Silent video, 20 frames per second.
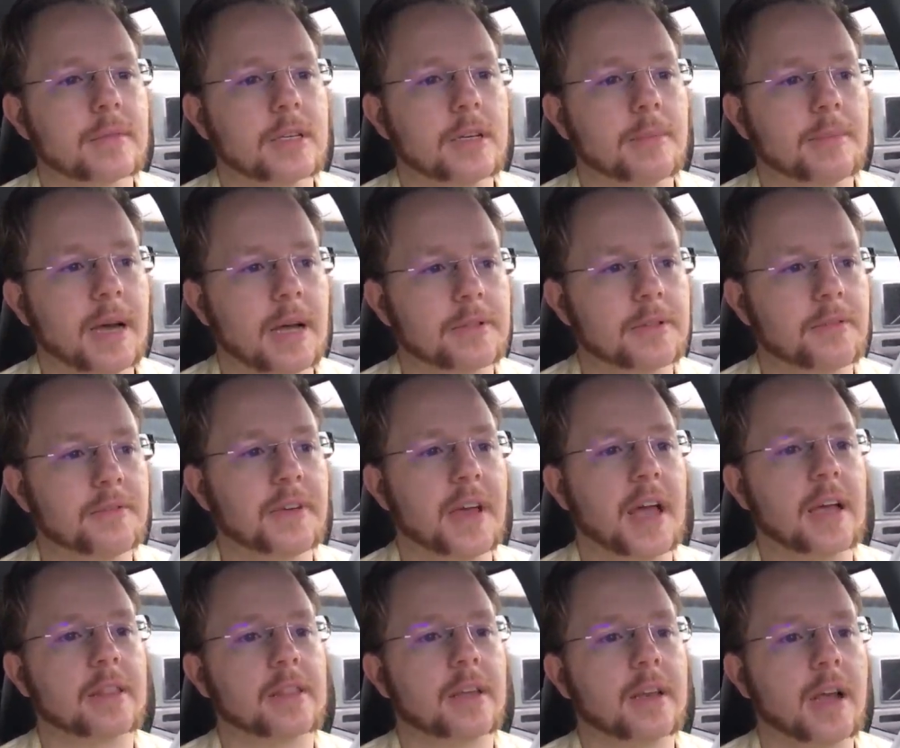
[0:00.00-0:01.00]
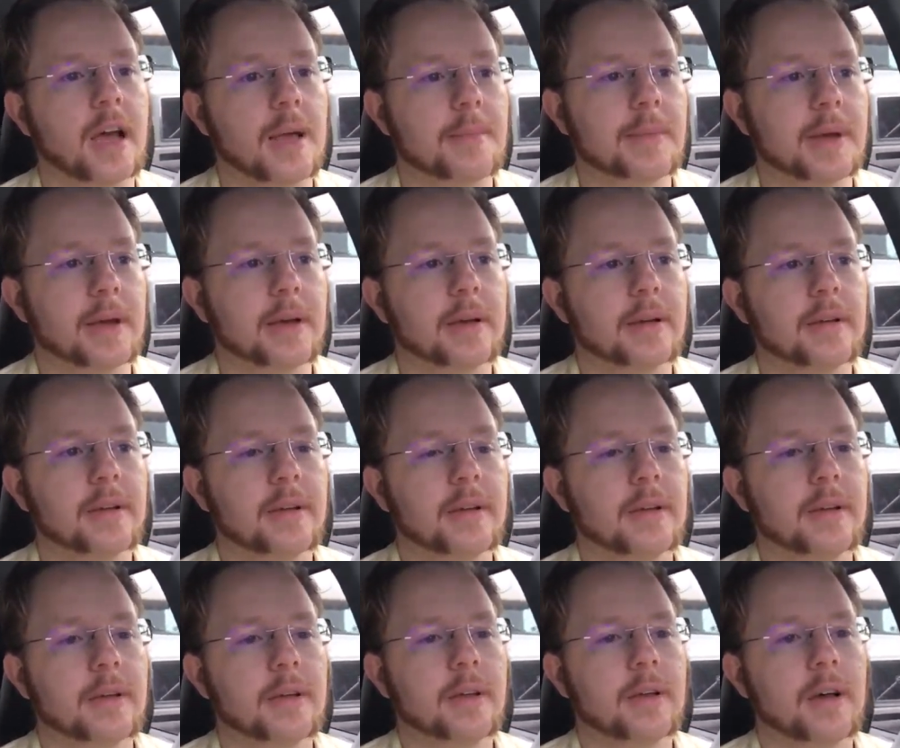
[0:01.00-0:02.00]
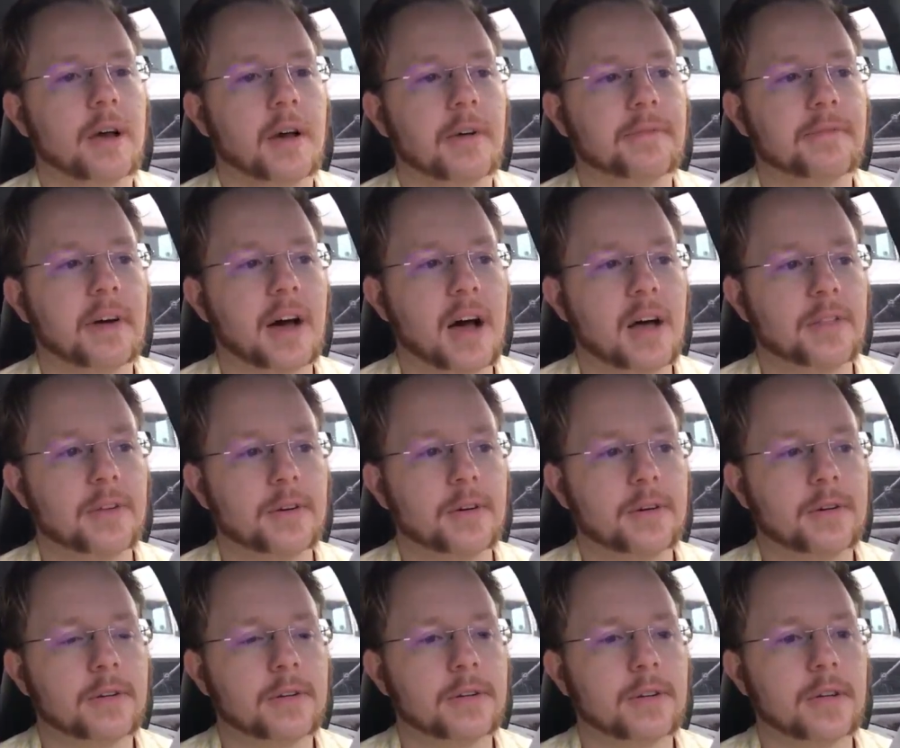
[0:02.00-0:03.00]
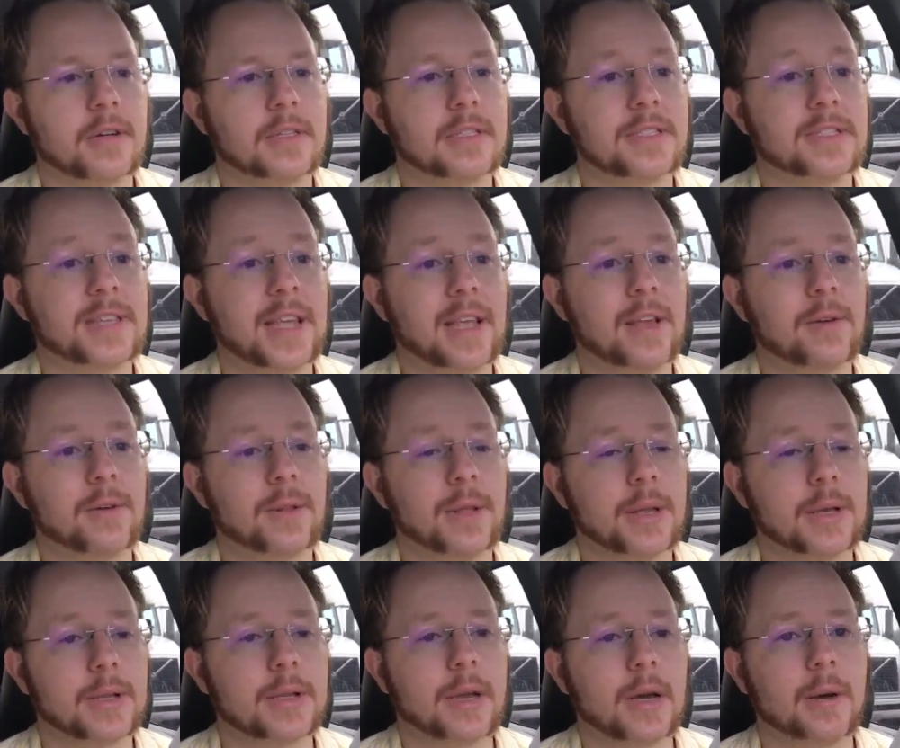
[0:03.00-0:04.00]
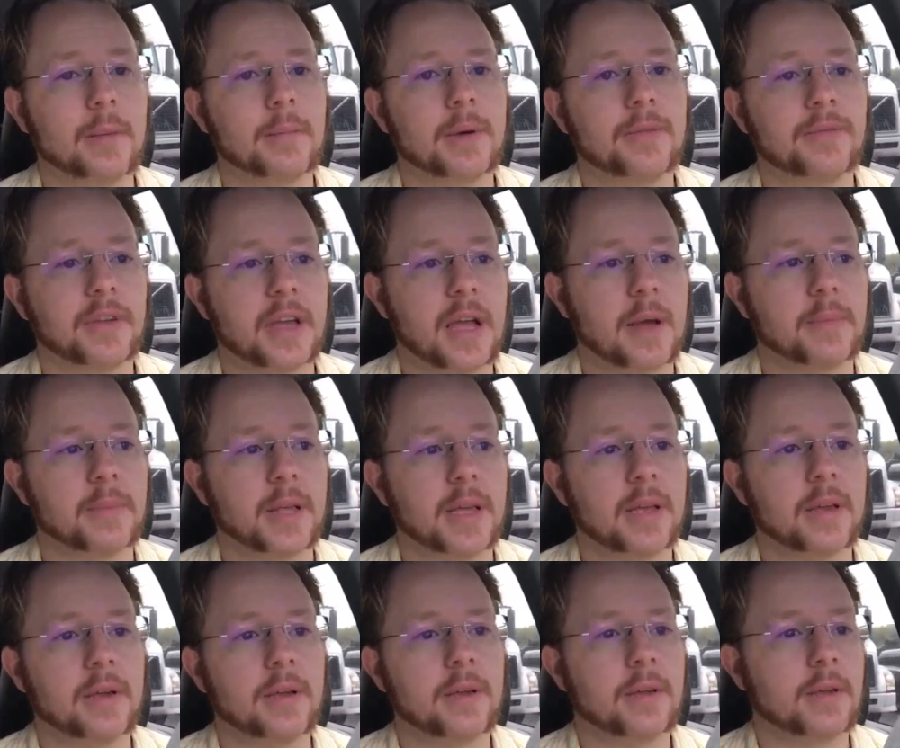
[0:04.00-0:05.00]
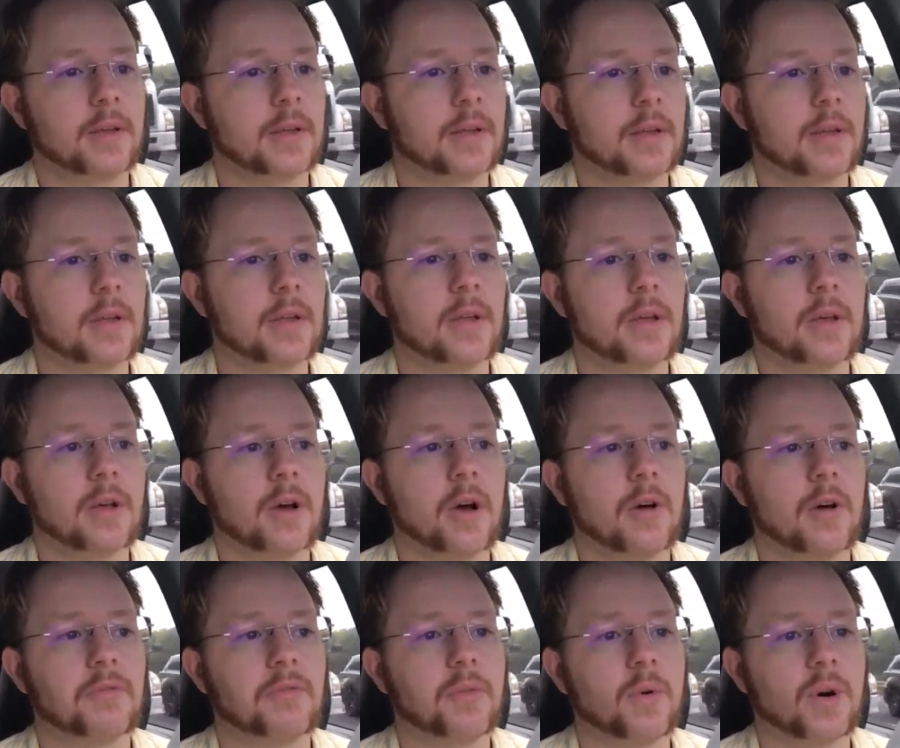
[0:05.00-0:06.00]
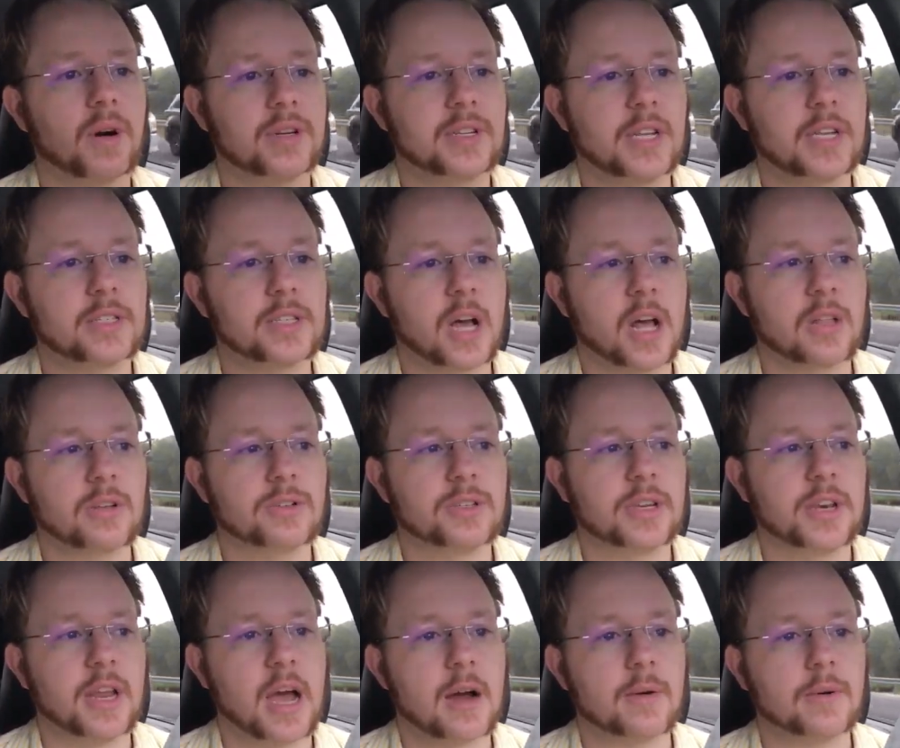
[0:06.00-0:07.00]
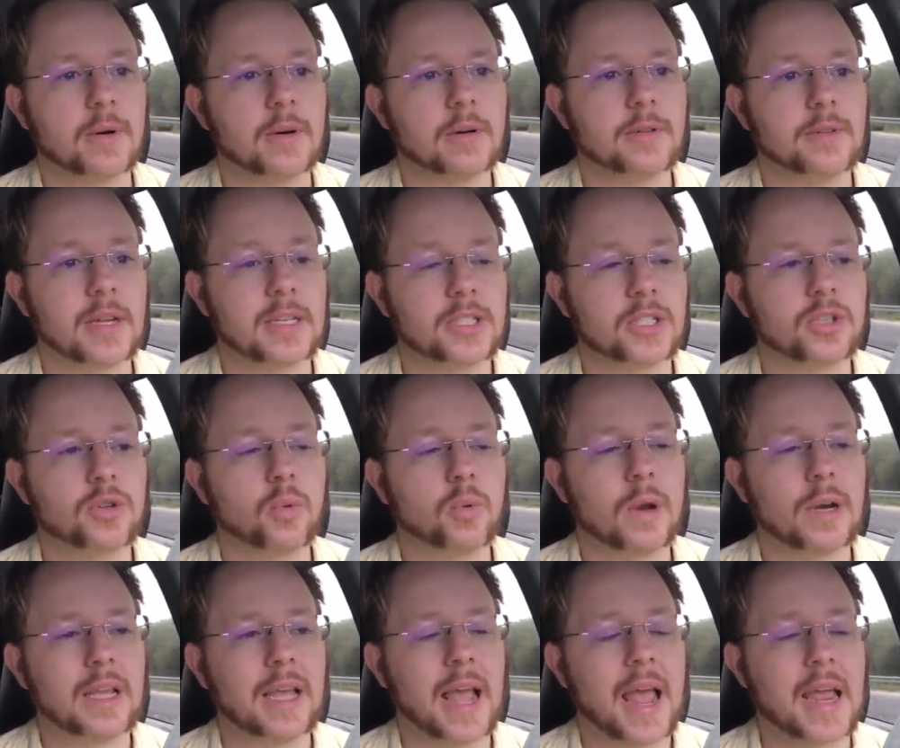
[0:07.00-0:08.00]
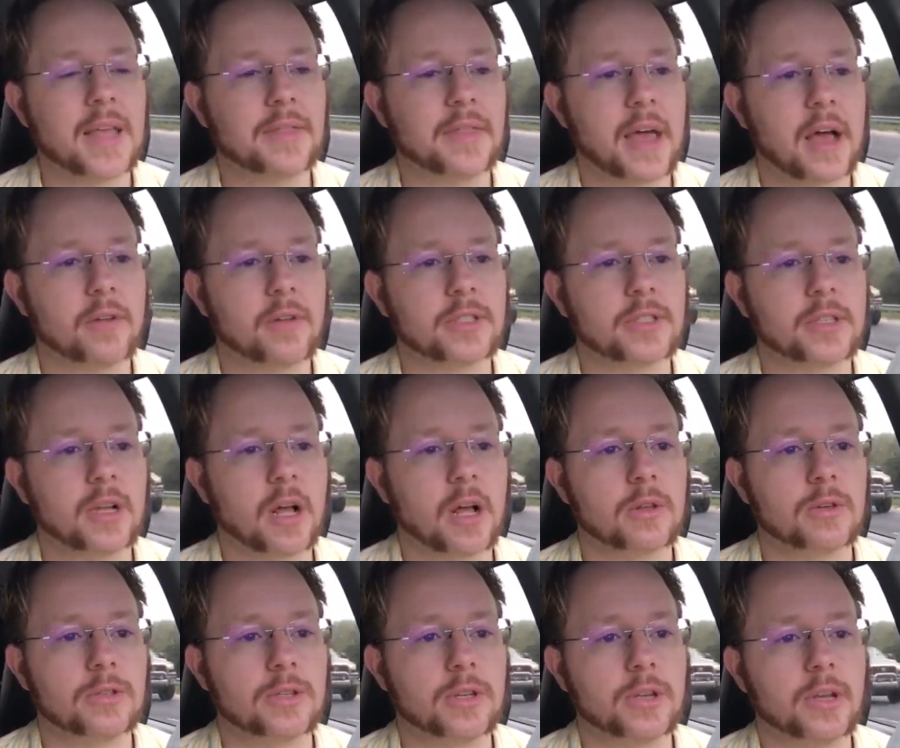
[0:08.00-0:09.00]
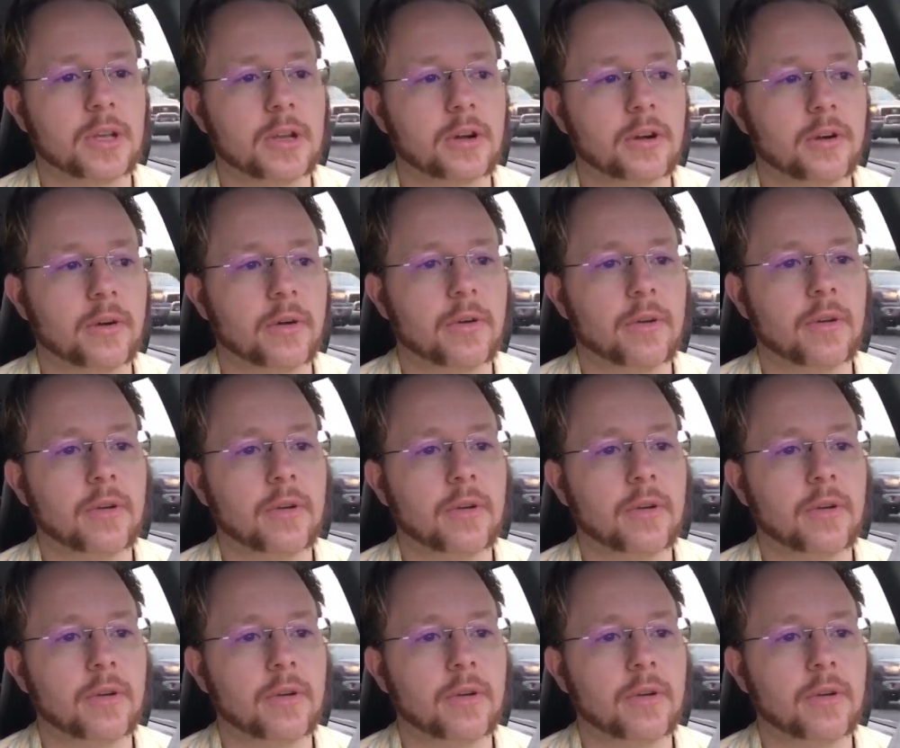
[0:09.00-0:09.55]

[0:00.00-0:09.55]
about the fact that I'm a father, a single income family of $14 an hour. That's $28,000 a year